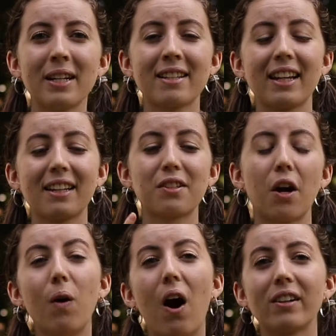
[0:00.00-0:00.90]
It's like
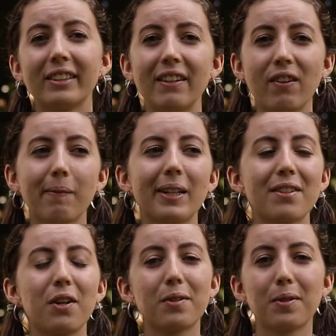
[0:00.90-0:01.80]
so hard leaving, but
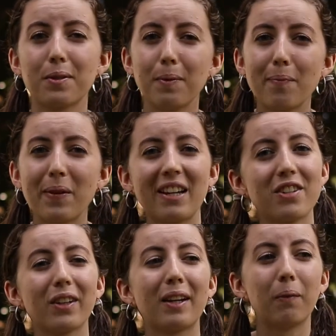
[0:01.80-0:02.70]
it's also sweet because
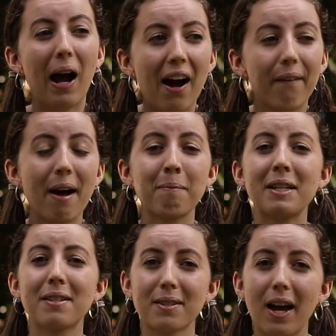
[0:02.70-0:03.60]
you're like, wow, I
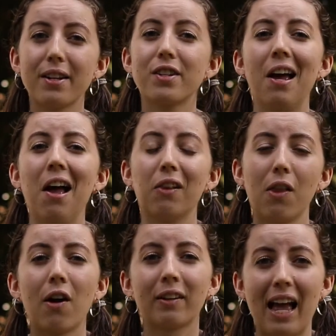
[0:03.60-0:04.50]
made such
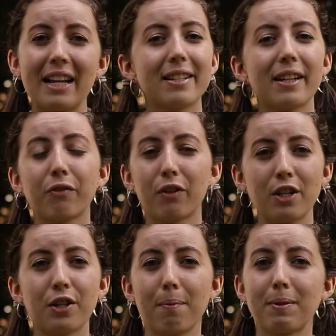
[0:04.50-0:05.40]
long-lasting
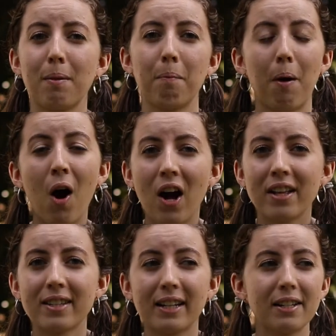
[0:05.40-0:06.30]
friendships and
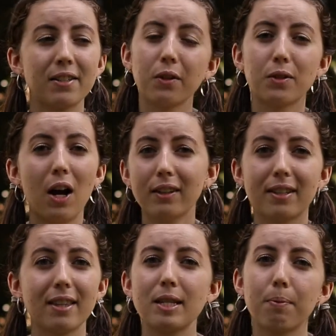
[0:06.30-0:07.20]
bonds, and I still talk
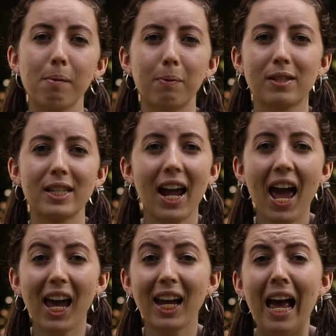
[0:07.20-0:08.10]
to these people
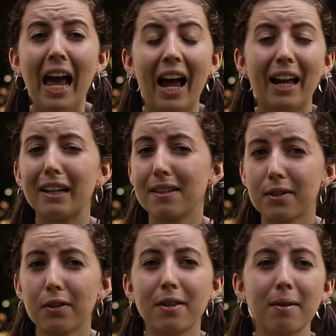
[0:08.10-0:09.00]
today, and I
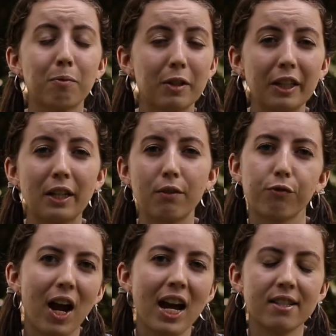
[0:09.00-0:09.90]
consider them really good
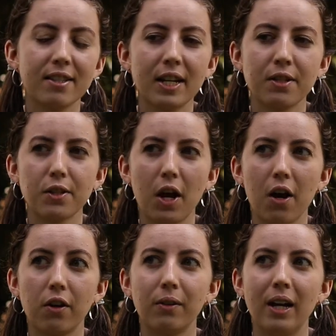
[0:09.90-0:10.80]
friends. And
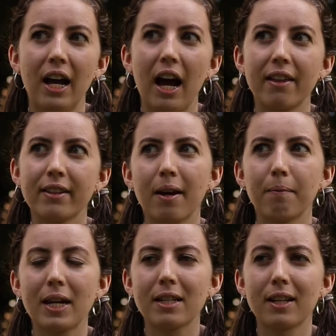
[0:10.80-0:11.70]
so I think that
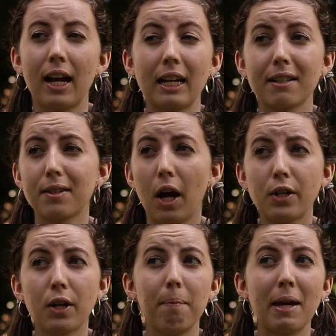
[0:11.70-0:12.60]
makes like
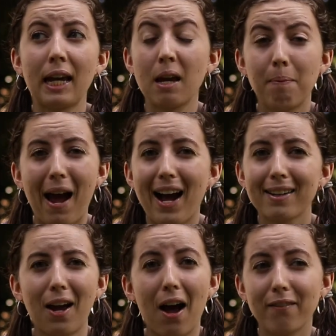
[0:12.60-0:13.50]
such a big
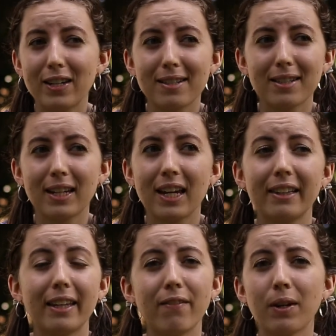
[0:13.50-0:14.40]
impact. Obviously,
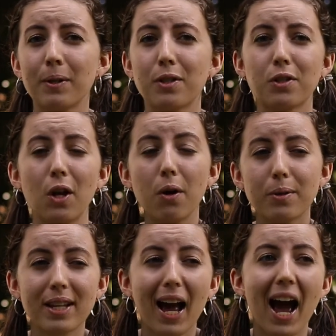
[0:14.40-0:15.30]
leaving was so
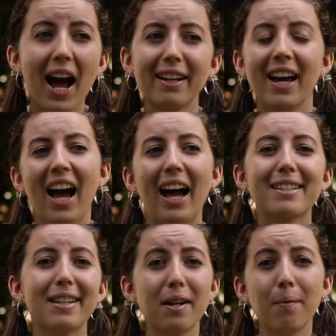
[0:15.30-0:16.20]
sad. I
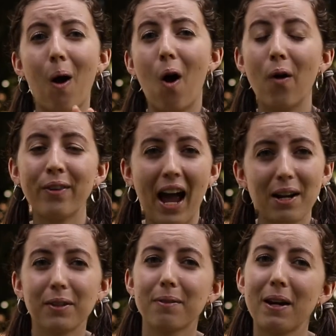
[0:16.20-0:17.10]
stayed up all night
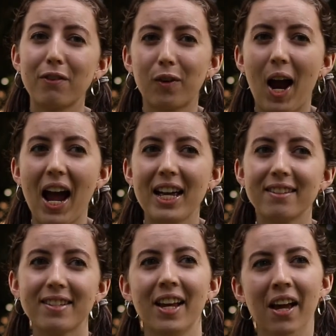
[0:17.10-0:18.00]
with my friends.